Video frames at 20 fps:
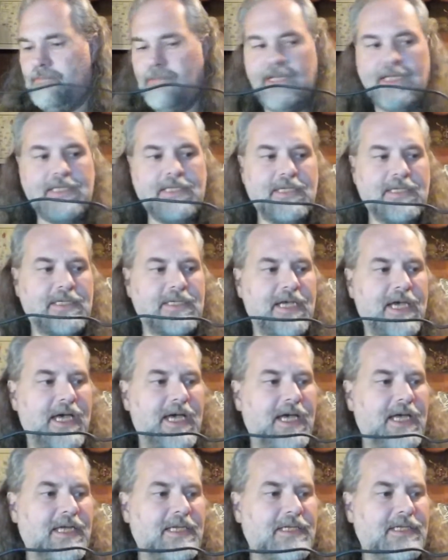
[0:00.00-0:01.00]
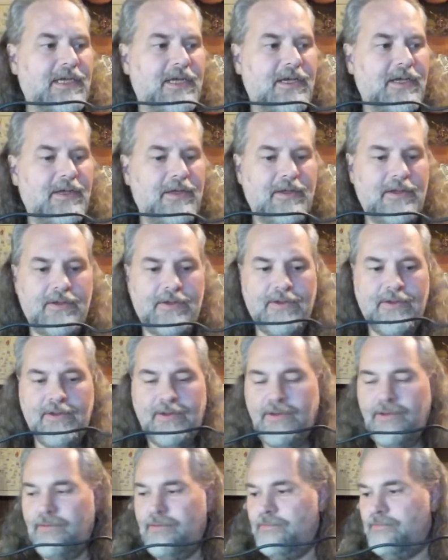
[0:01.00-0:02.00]
Decent size,
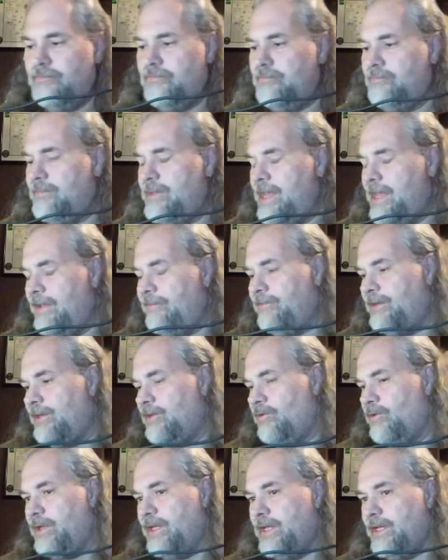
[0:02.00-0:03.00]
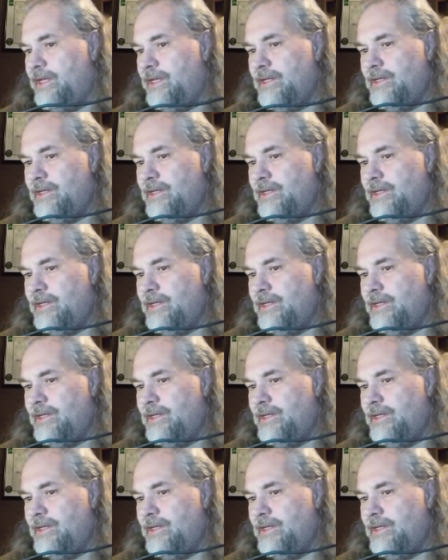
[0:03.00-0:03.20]
heavy duty